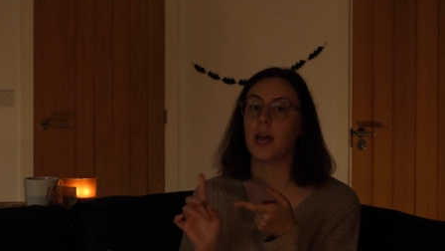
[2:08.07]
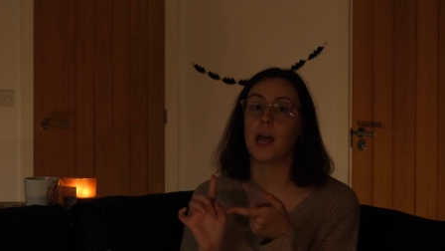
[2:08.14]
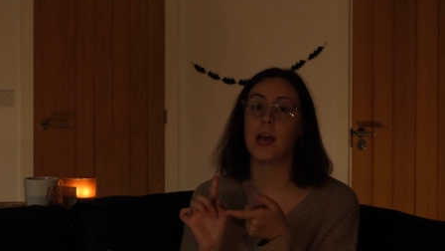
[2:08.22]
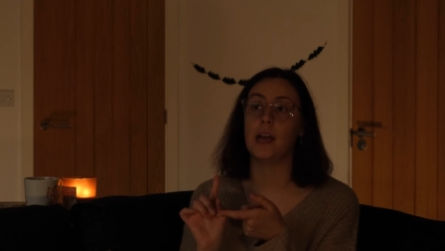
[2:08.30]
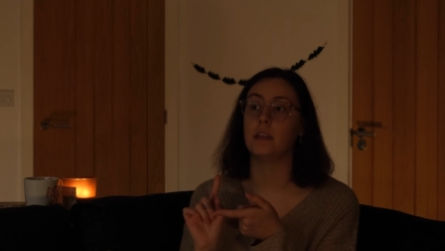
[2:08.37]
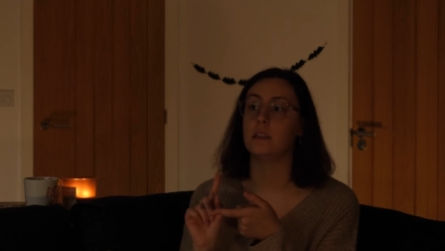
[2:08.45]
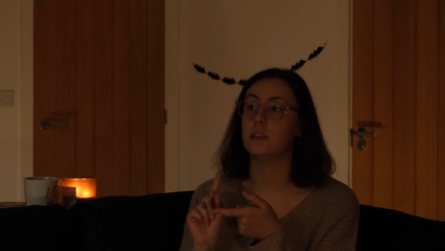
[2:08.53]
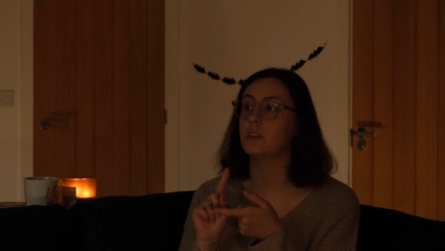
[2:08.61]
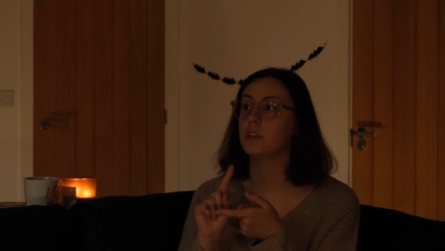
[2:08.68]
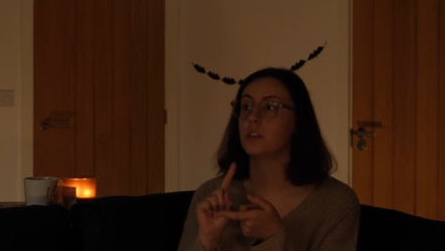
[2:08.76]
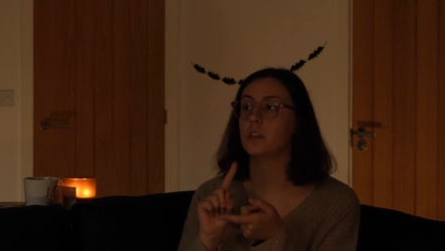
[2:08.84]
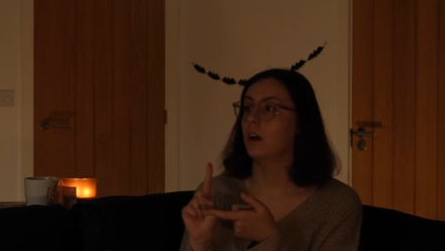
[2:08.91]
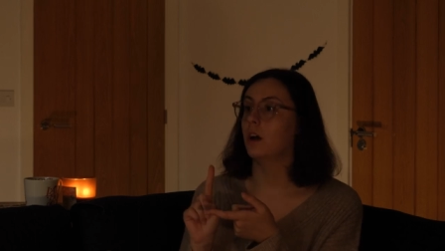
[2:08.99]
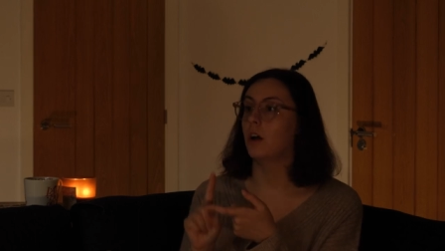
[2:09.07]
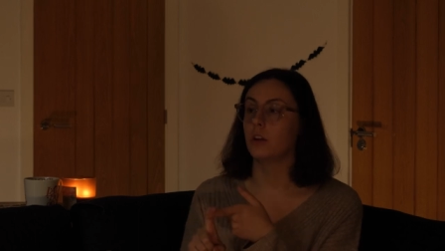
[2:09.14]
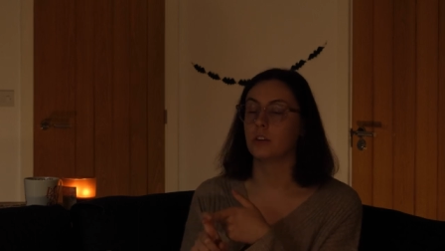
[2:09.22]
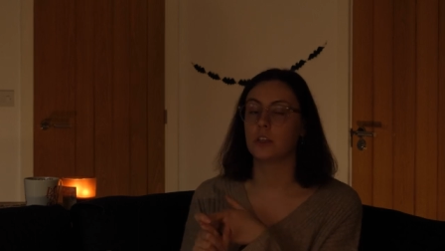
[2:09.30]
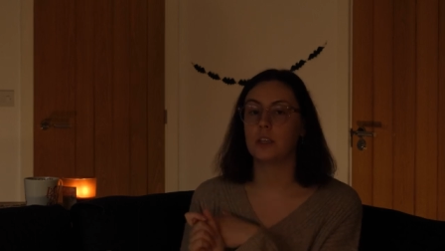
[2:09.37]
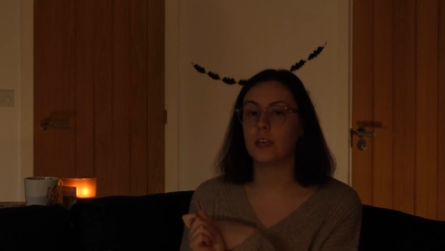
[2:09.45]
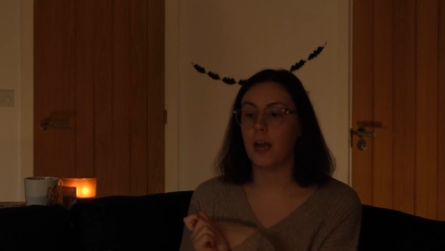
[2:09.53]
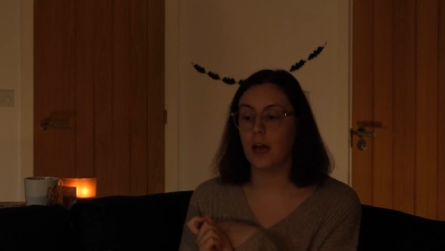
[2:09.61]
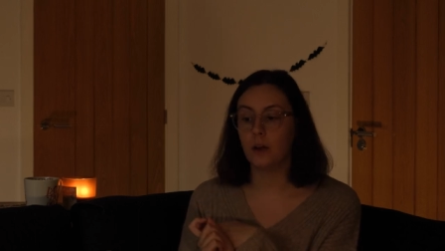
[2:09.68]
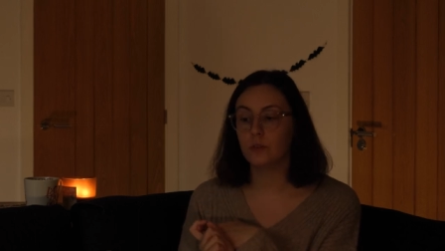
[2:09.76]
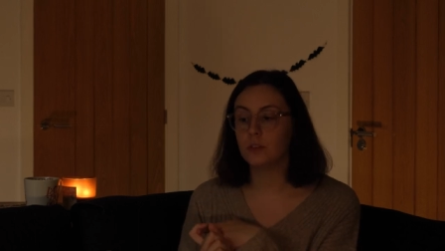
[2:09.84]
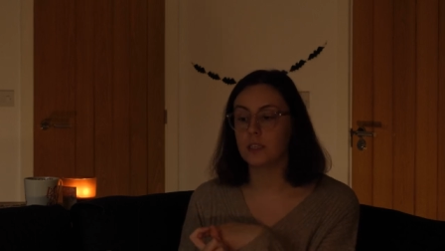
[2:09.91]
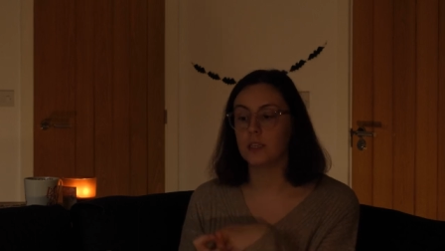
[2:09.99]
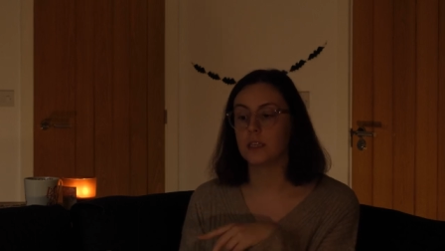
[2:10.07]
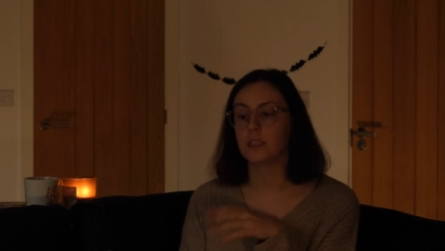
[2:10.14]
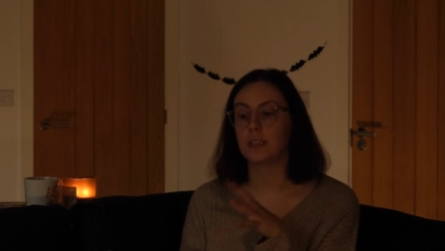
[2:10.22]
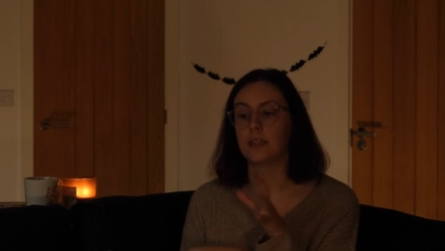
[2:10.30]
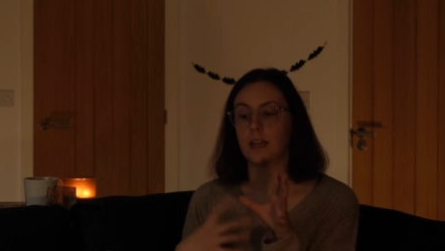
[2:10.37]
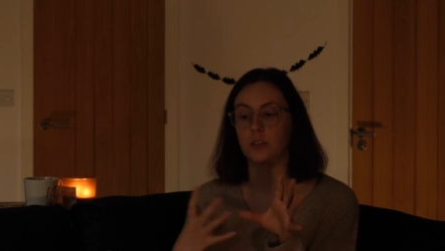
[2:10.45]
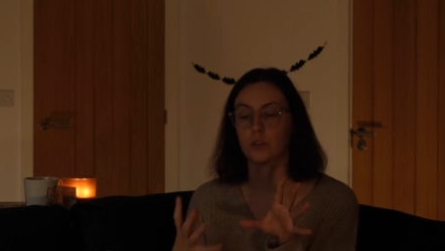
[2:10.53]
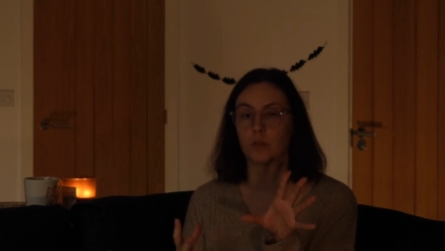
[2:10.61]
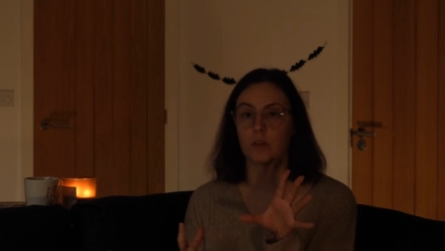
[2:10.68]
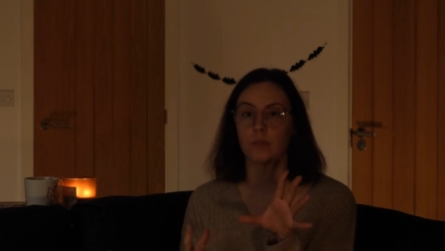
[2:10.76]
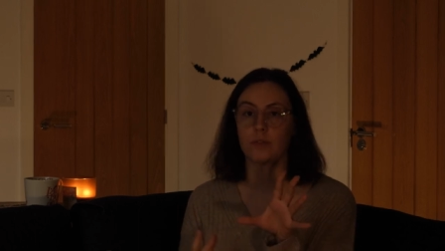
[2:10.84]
and haunted houses and that sort of